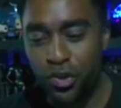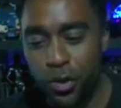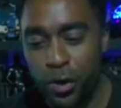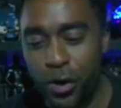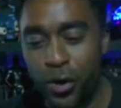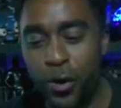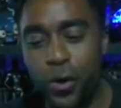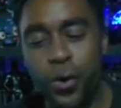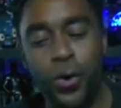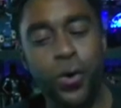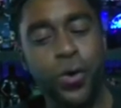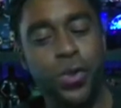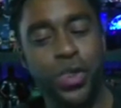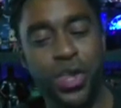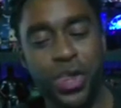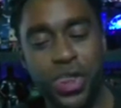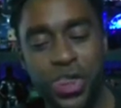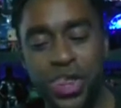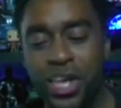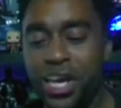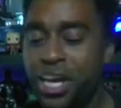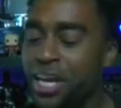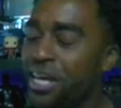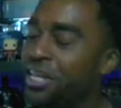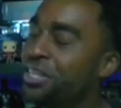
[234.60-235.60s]
all the
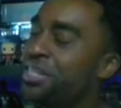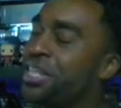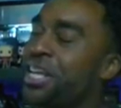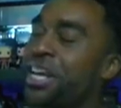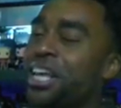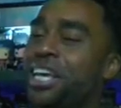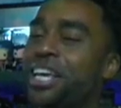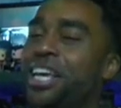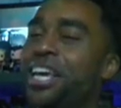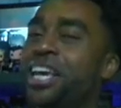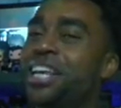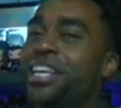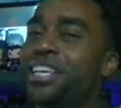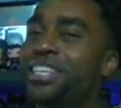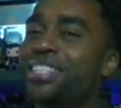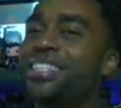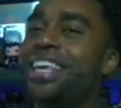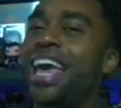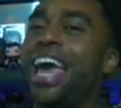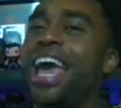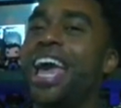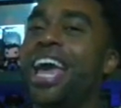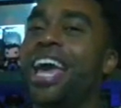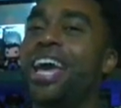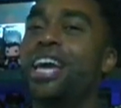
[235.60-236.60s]
things that a kid his
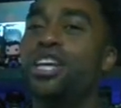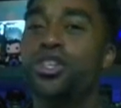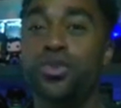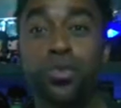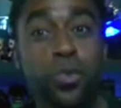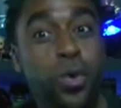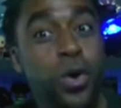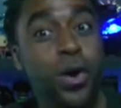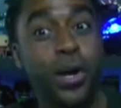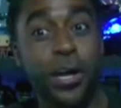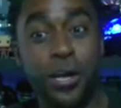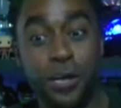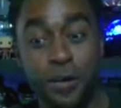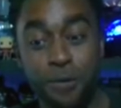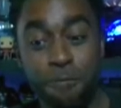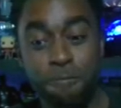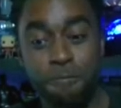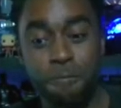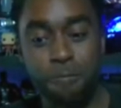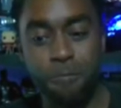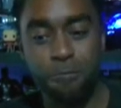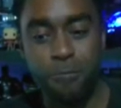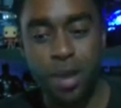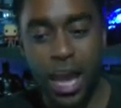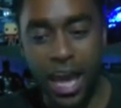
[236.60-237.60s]
age would.
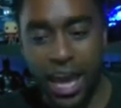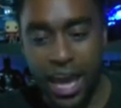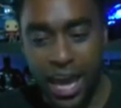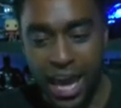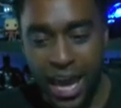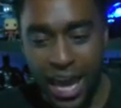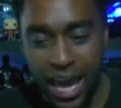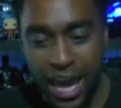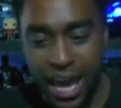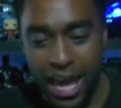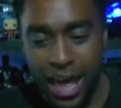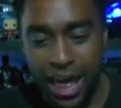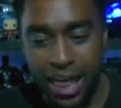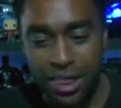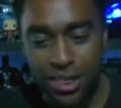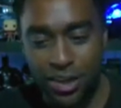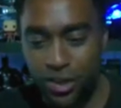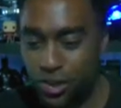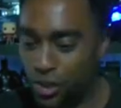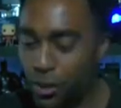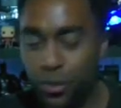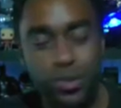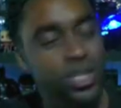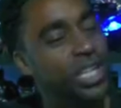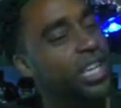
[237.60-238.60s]
And
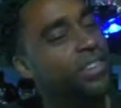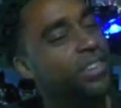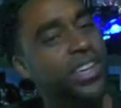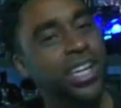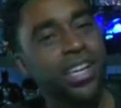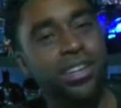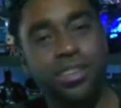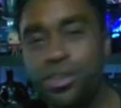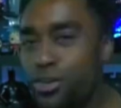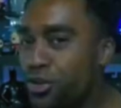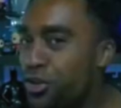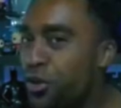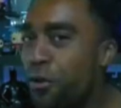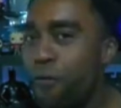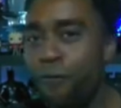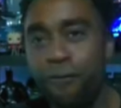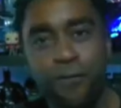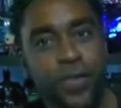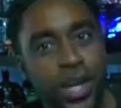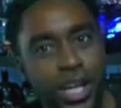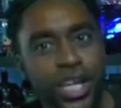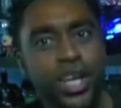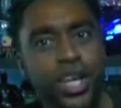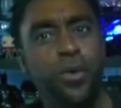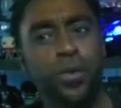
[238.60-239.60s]
there's no TV, there's no
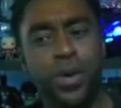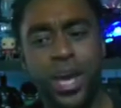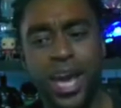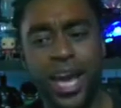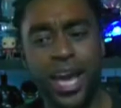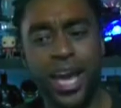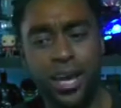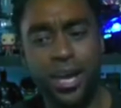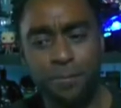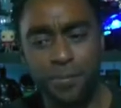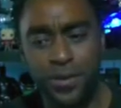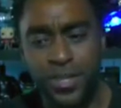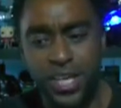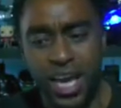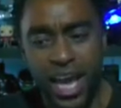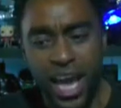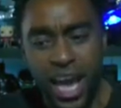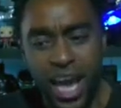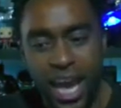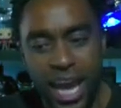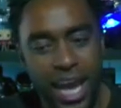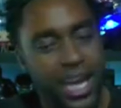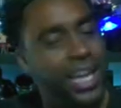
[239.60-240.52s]
video games, and he